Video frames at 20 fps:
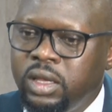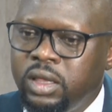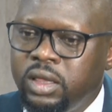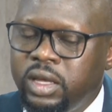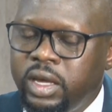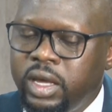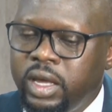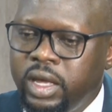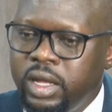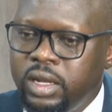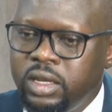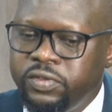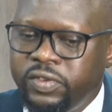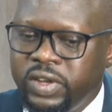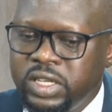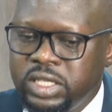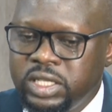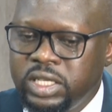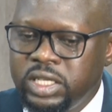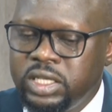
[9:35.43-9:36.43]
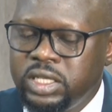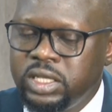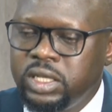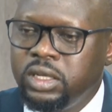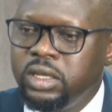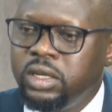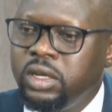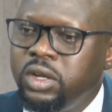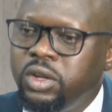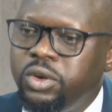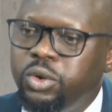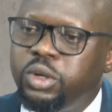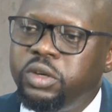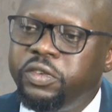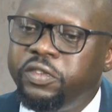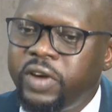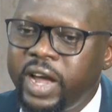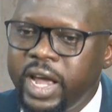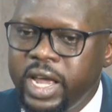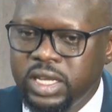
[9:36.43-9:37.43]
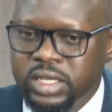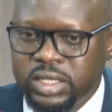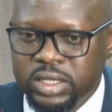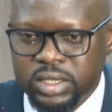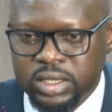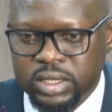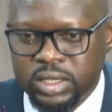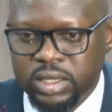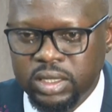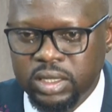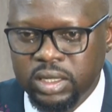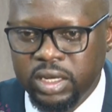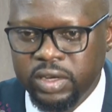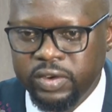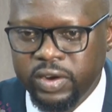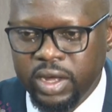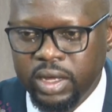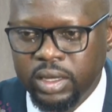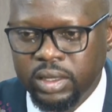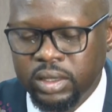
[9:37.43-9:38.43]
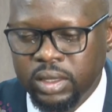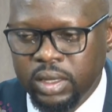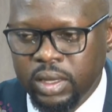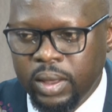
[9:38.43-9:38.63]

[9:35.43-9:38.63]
the health facility notifies NIRA